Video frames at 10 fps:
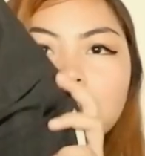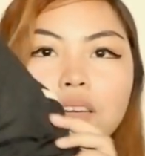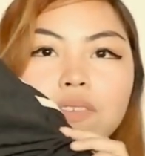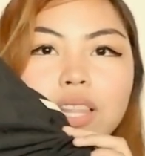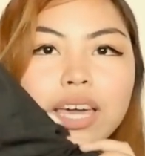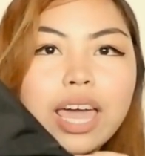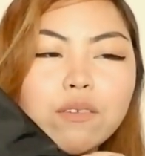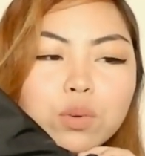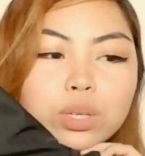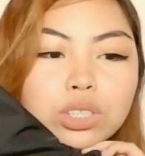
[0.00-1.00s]
I feel like
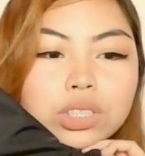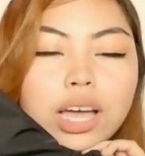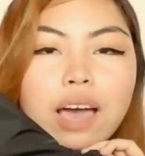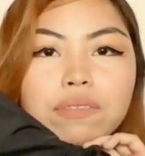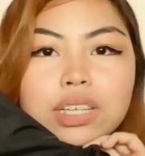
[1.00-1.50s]
everyone should have